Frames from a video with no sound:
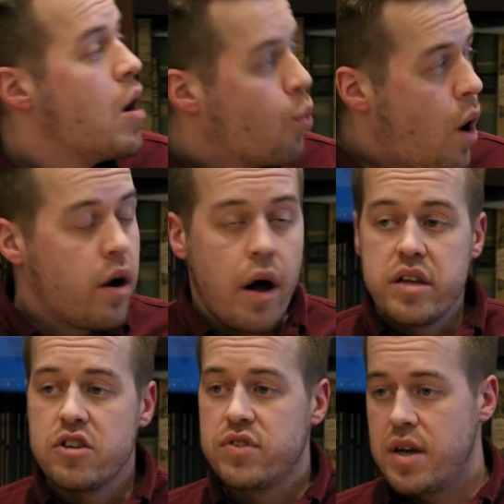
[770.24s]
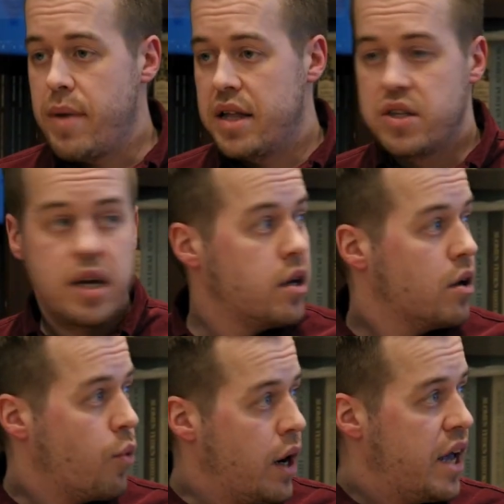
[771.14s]
what kinds of semantic
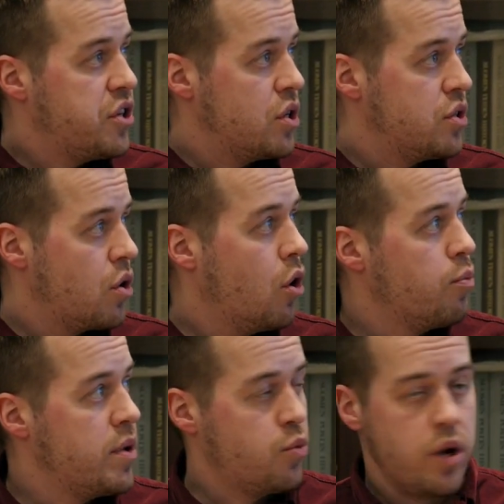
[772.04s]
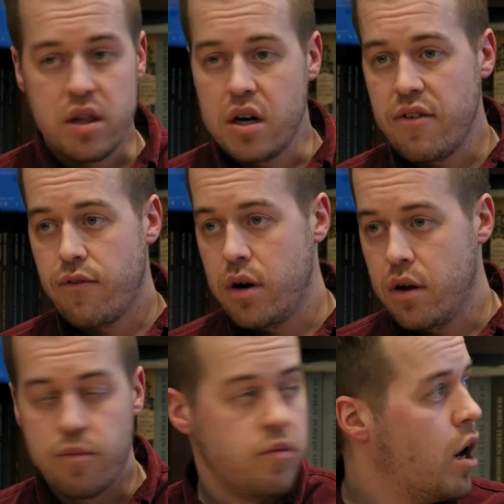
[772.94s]
relations hold between the
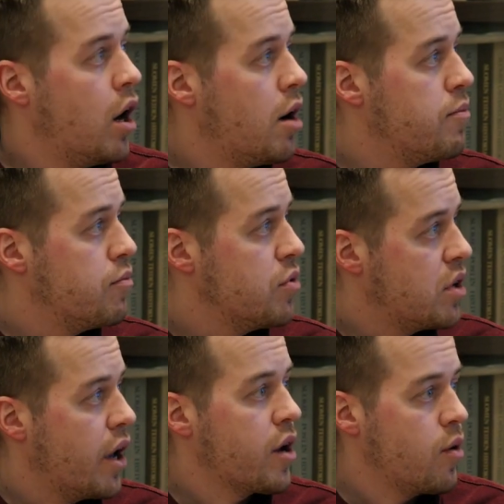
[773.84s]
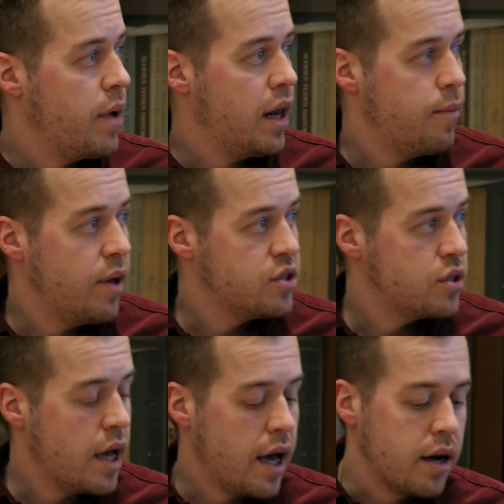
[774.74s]
different diagram
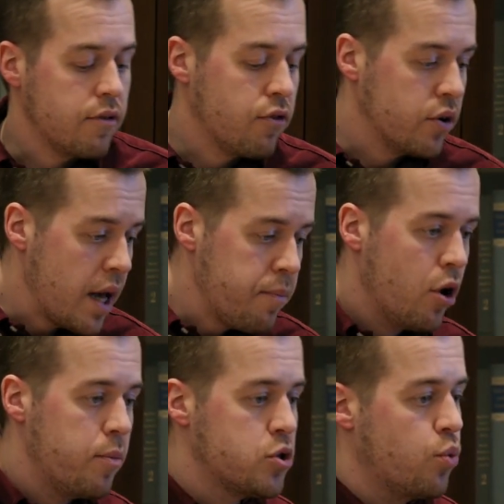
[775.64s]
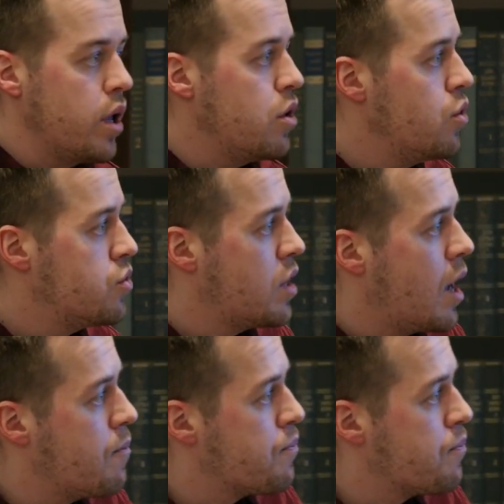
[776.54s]
elements. And for that purpose, we use